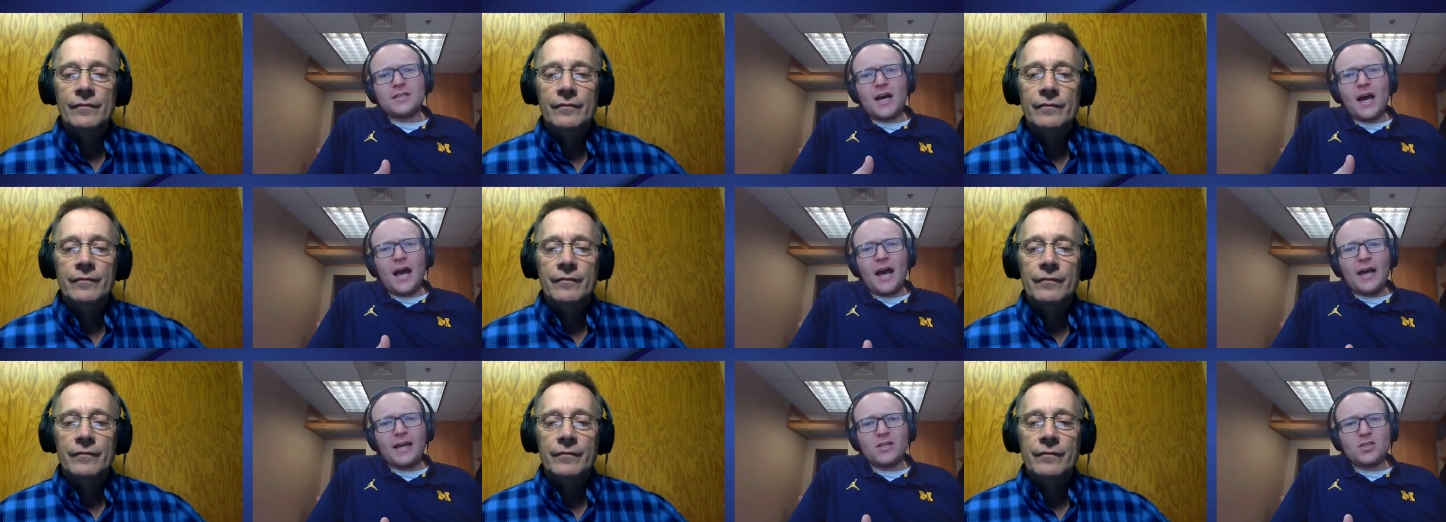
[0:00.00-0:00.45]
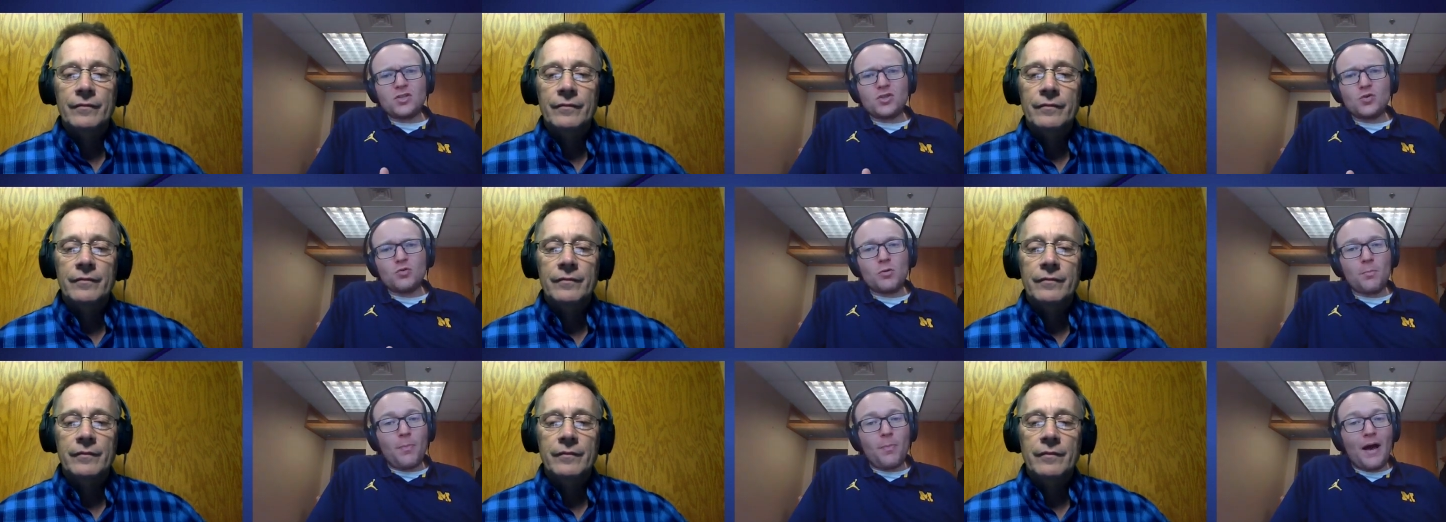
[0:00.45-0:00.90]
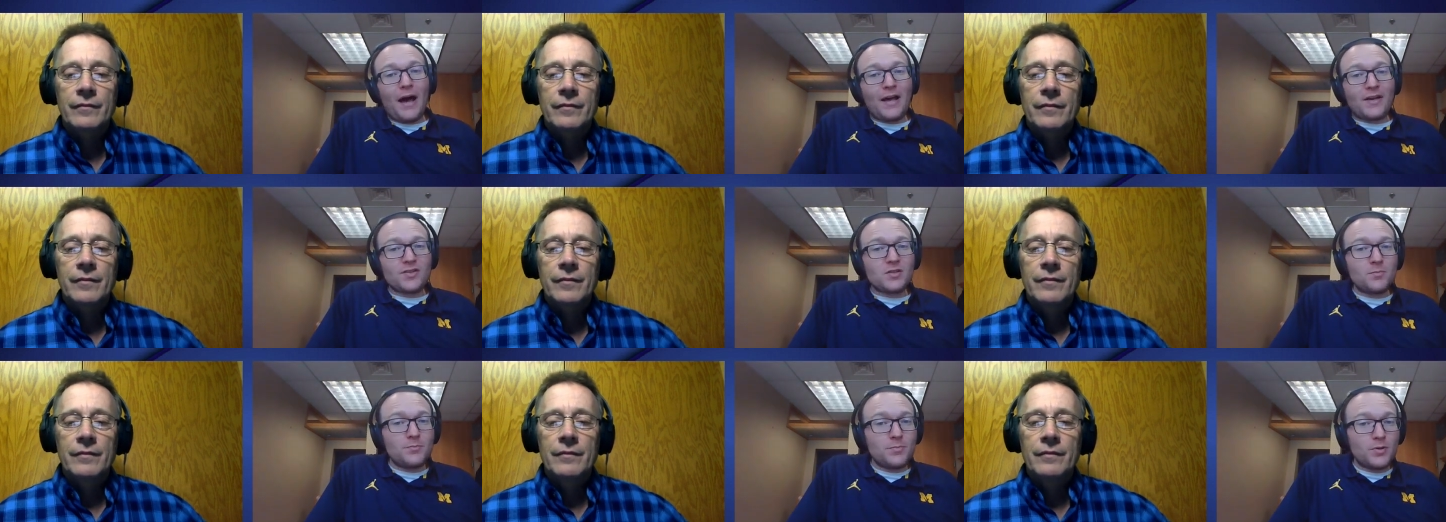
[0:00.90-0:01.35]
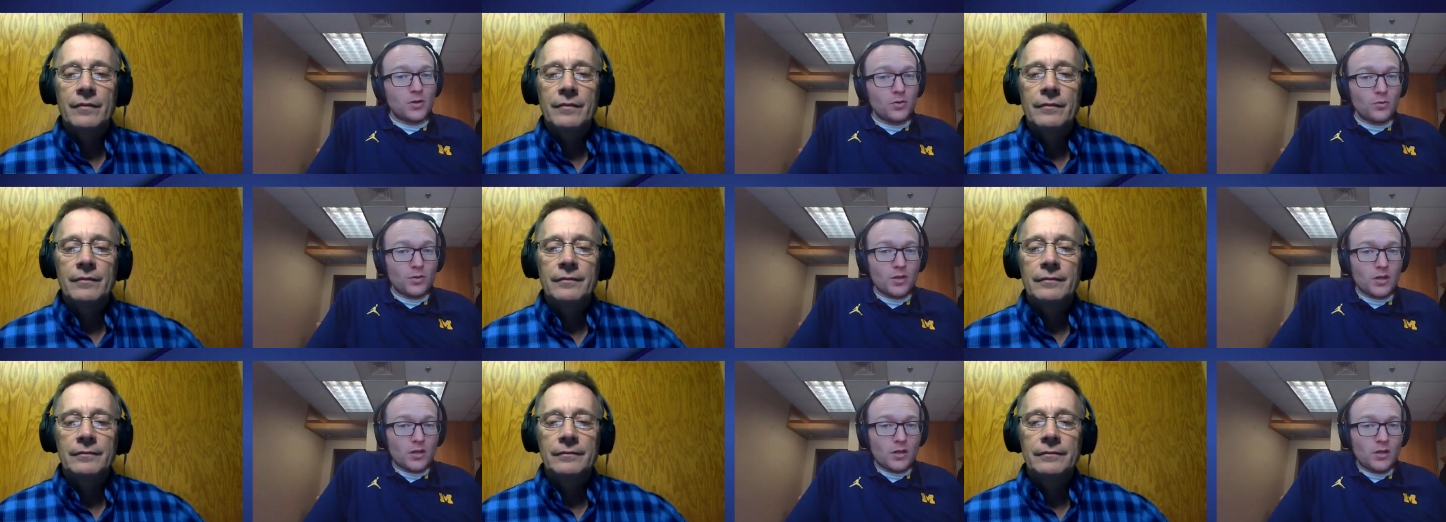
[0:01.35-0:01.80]
Speaker 1: eyes to the
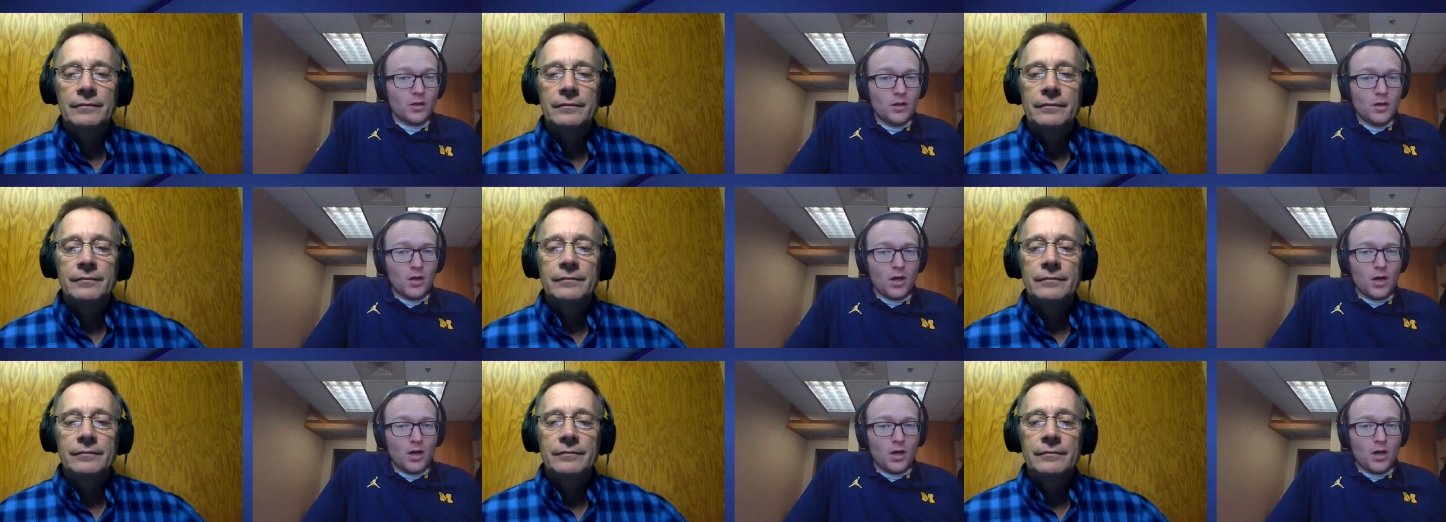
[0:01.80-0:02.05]
possibility